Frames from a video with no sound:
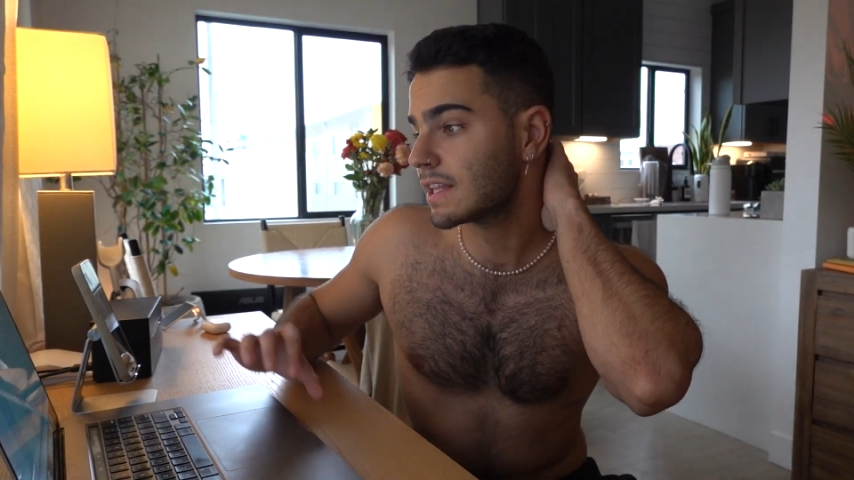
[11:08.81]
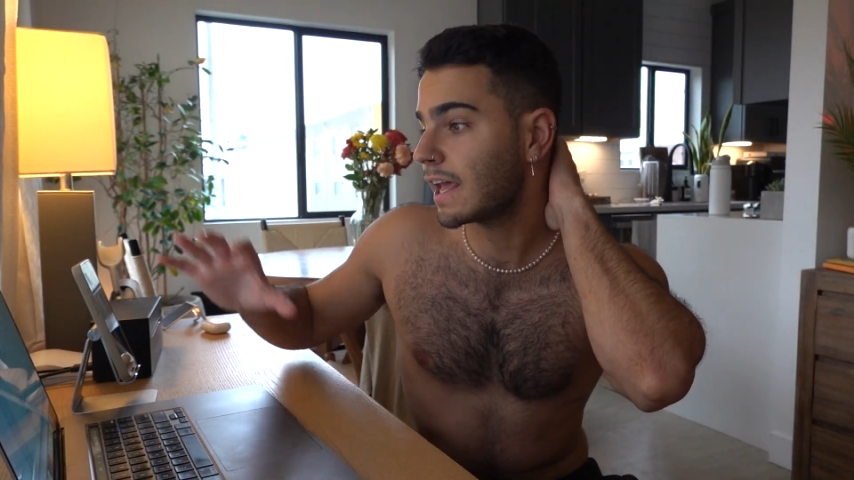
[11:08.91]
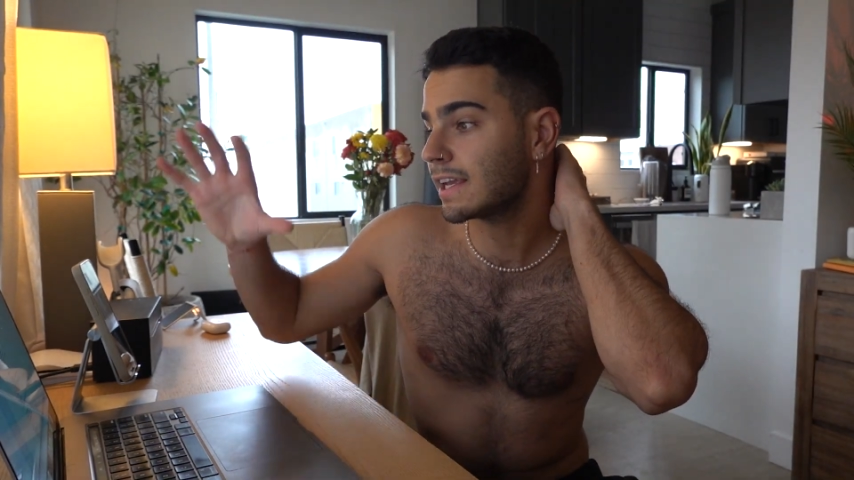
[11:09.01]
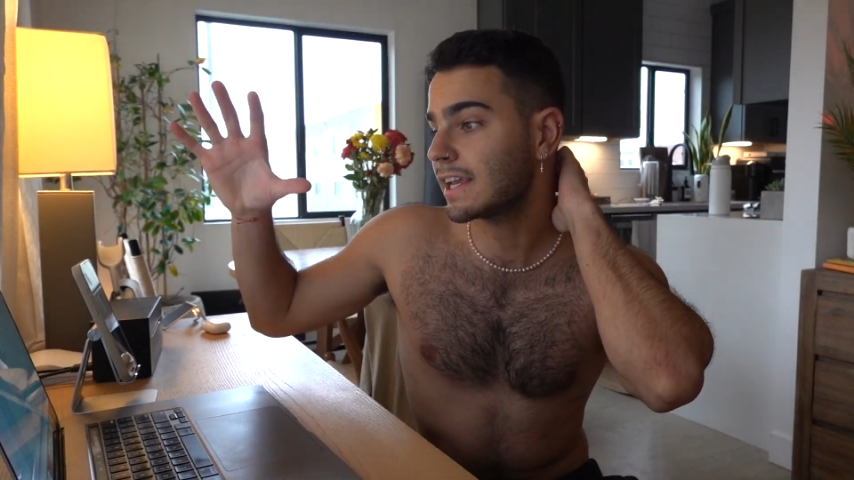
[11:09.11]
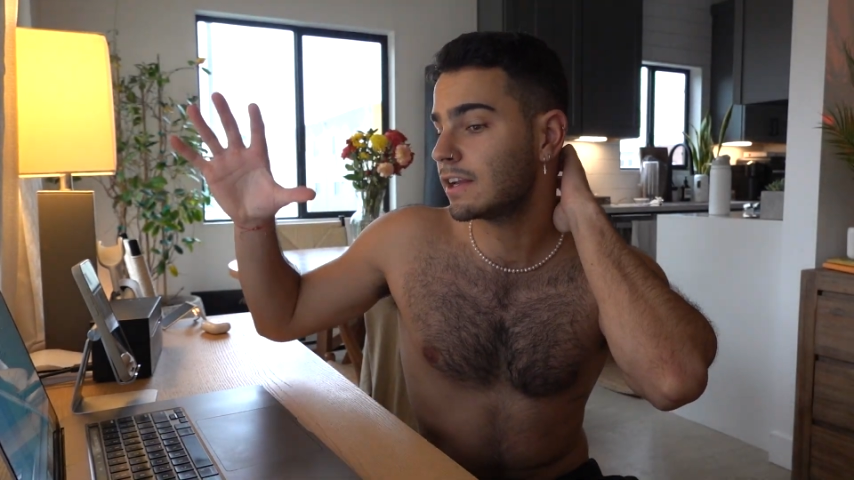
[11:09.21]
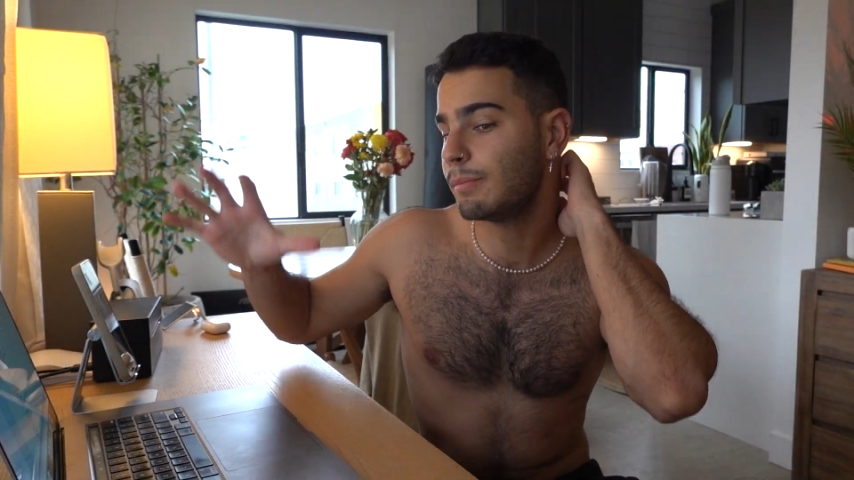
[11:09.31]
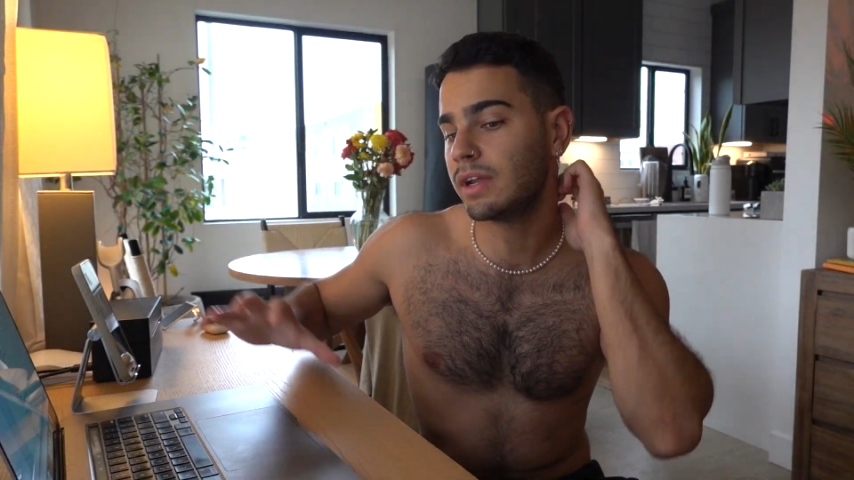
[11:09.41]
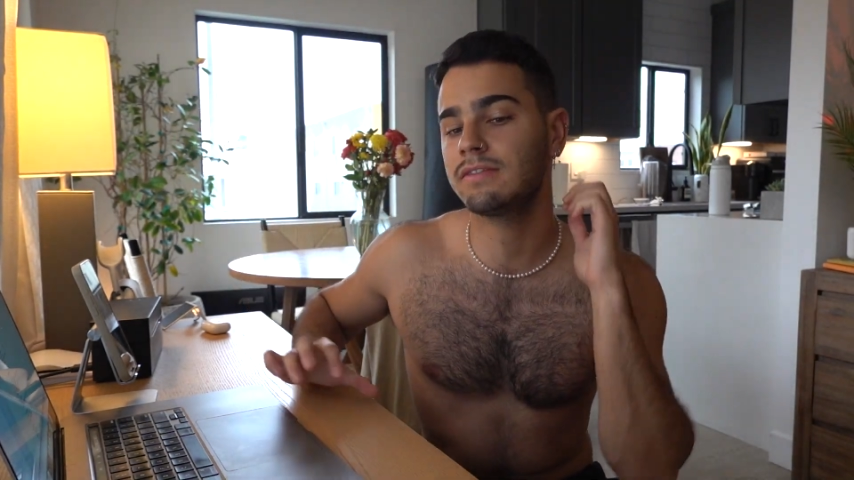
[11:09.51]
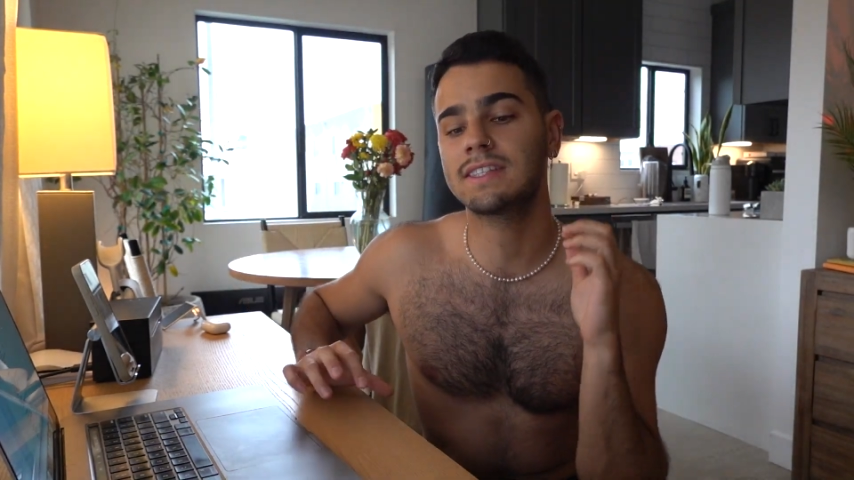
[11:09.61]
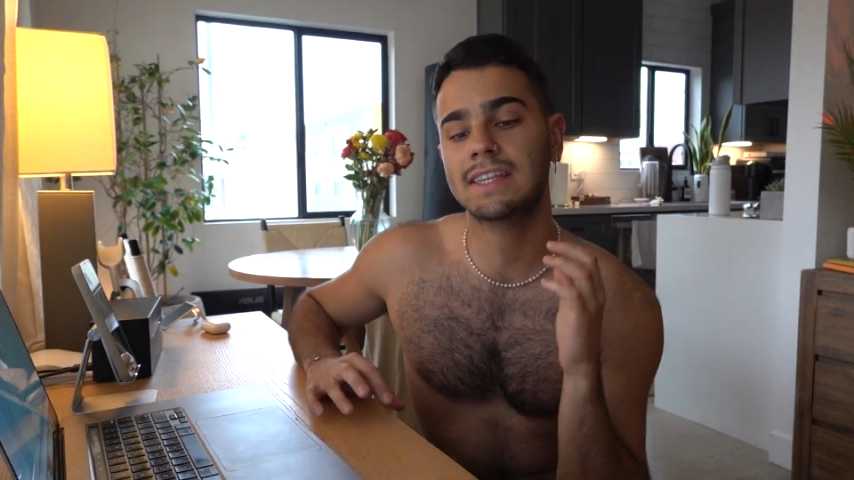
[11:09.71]
like in a
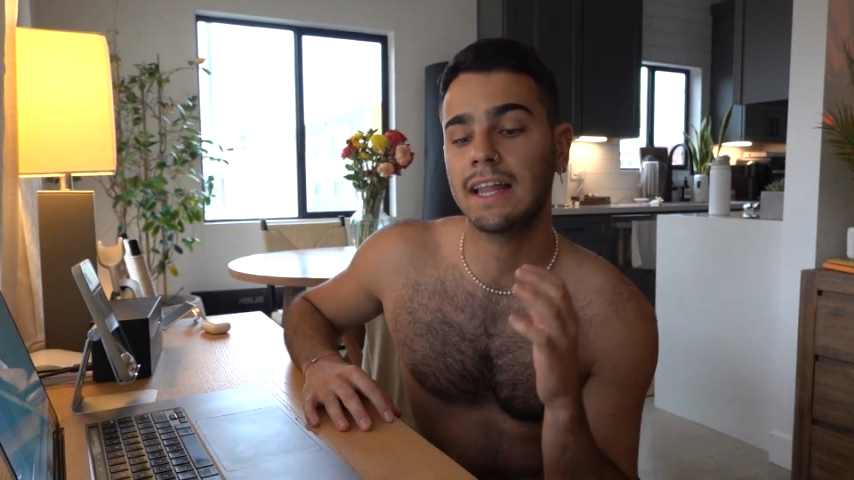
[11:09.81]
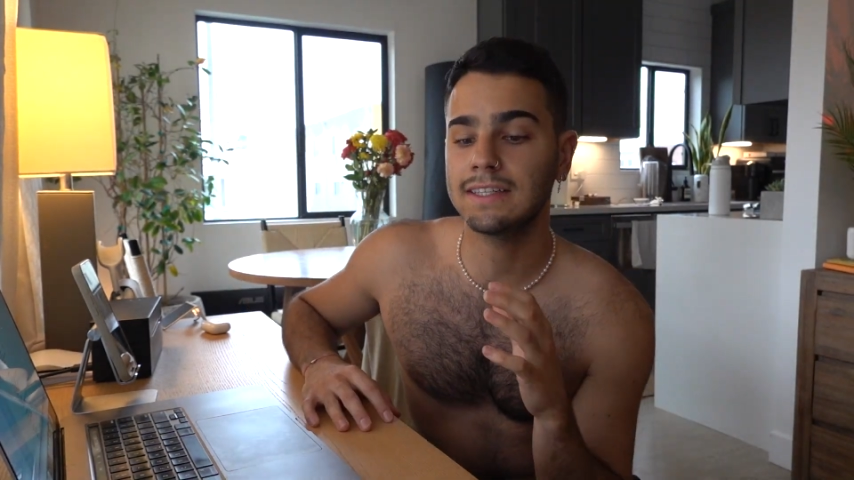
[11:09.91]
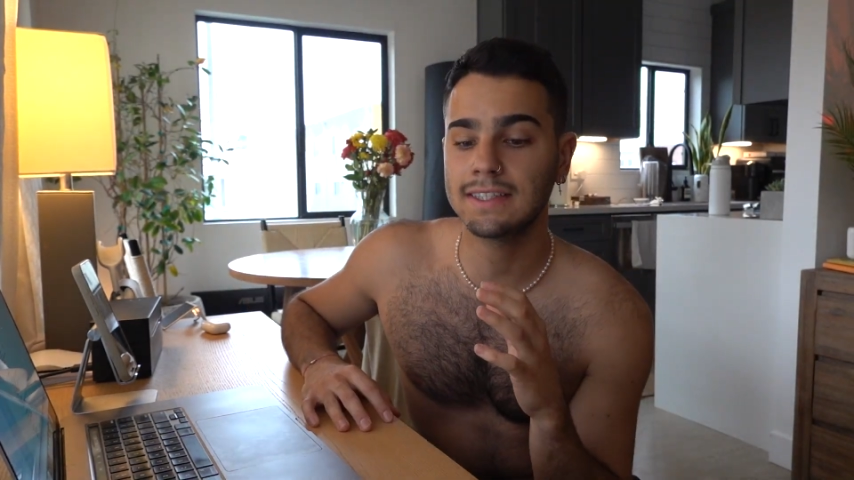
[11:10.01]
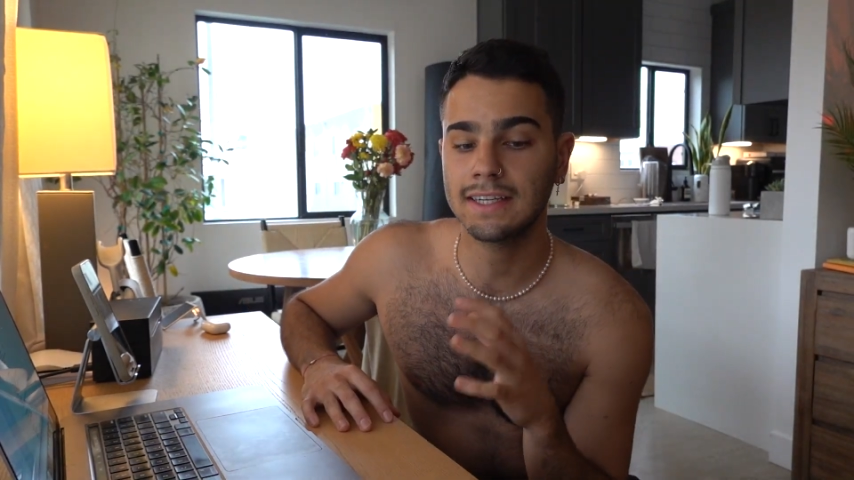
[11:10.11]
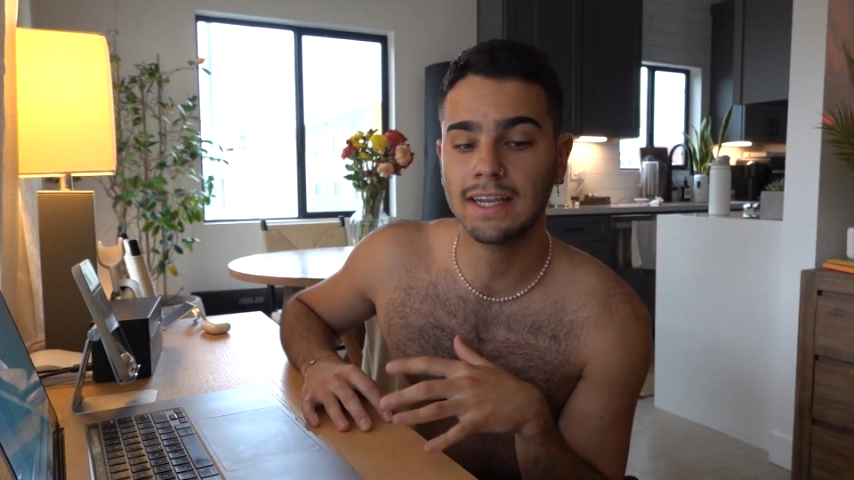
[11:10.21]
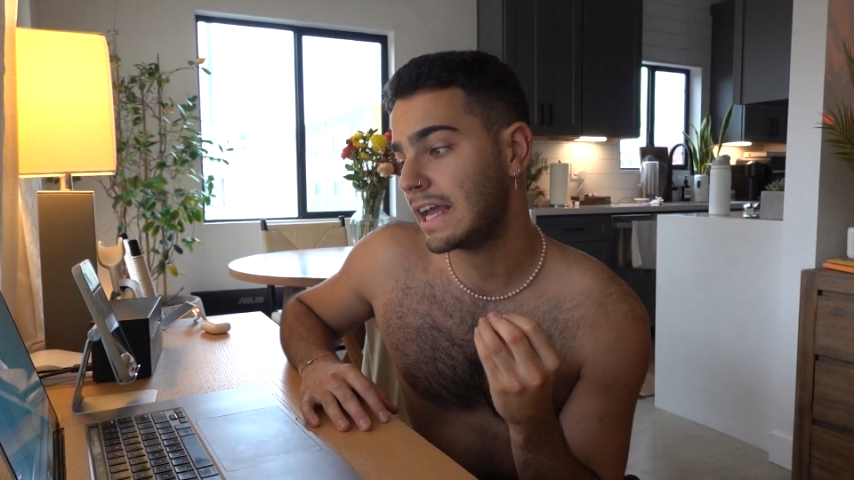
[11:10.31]
bit of a skeleton,